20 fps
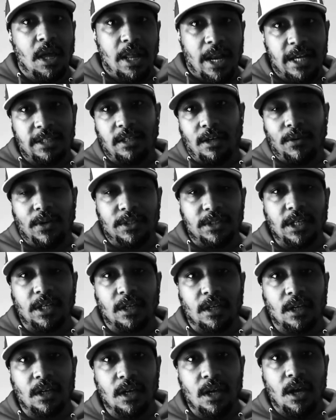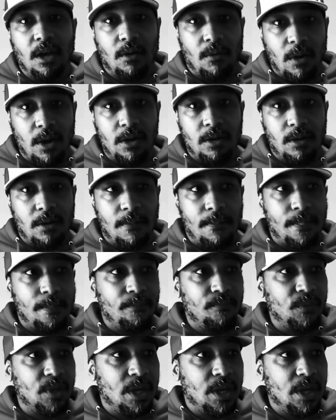that's how I think, right?